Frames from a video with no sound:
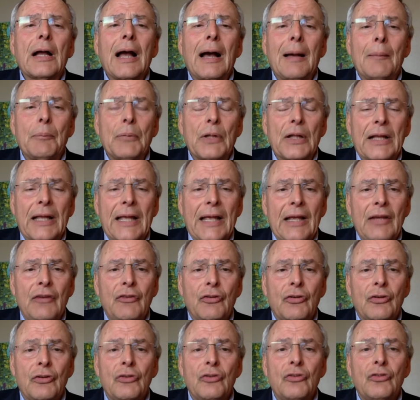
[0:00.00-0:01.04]

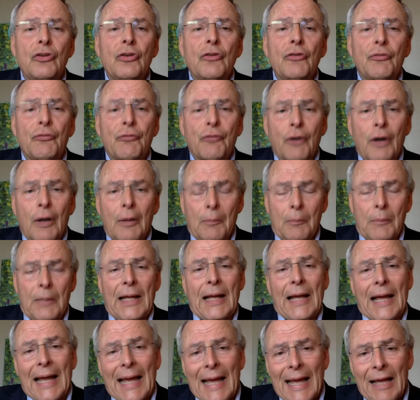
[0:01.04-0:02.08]
complications
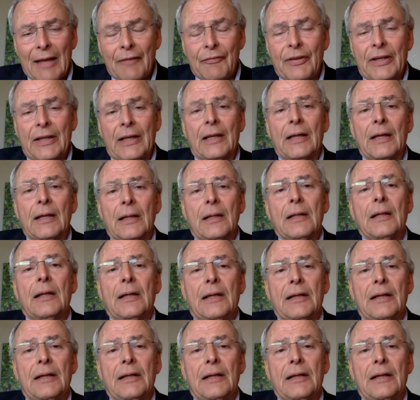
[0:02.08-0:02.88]
from having